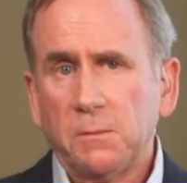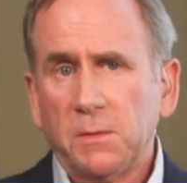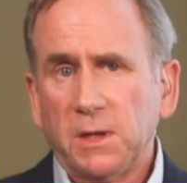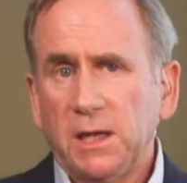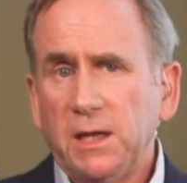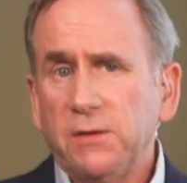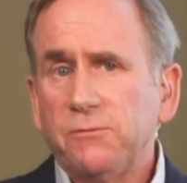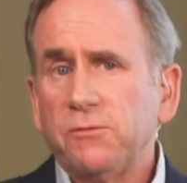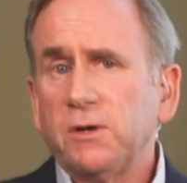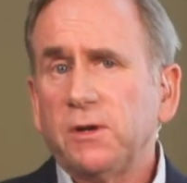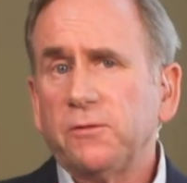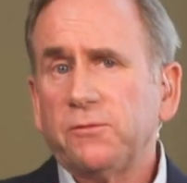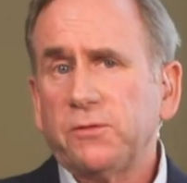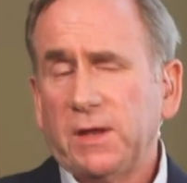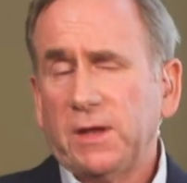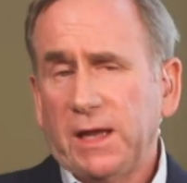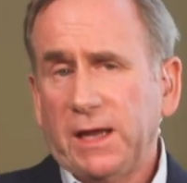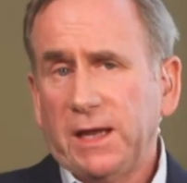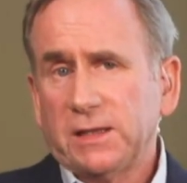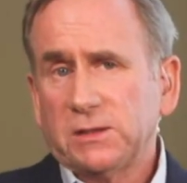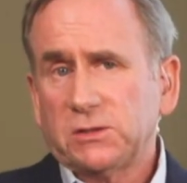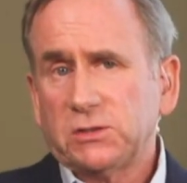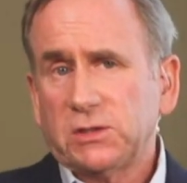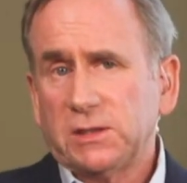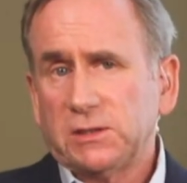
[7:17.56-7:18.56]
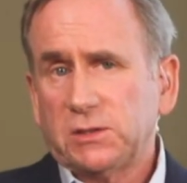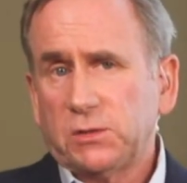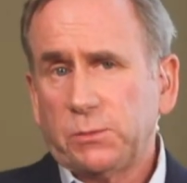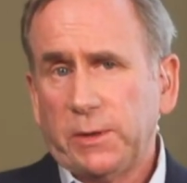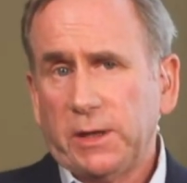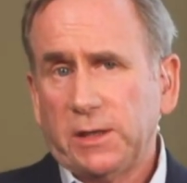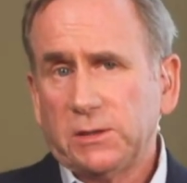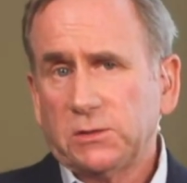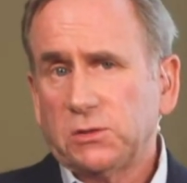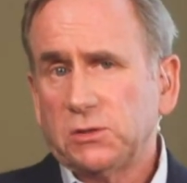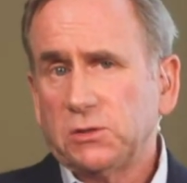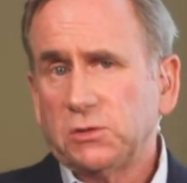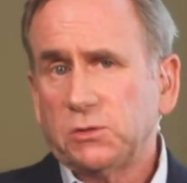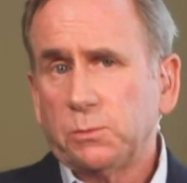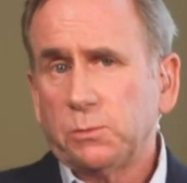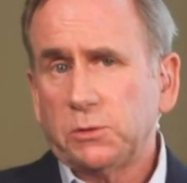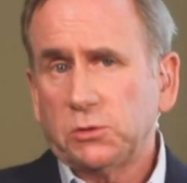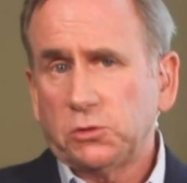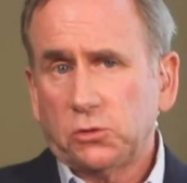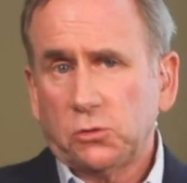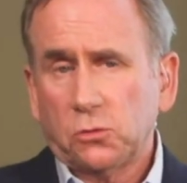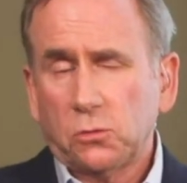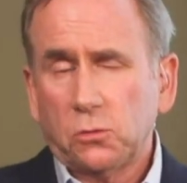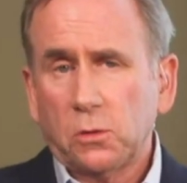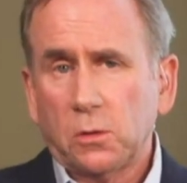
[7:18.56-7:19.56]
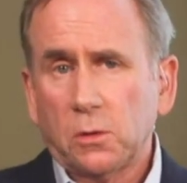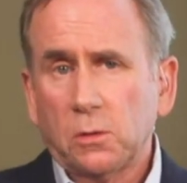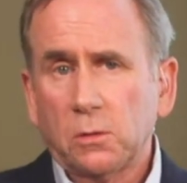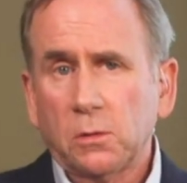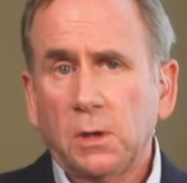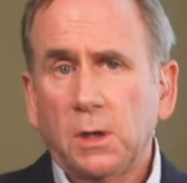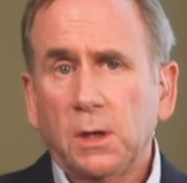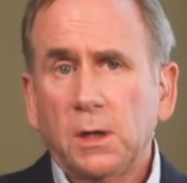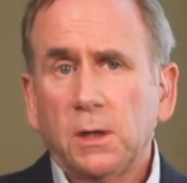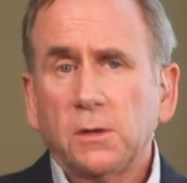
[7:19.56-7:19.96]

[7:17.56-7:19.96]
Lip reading: Even if the handset space is mature,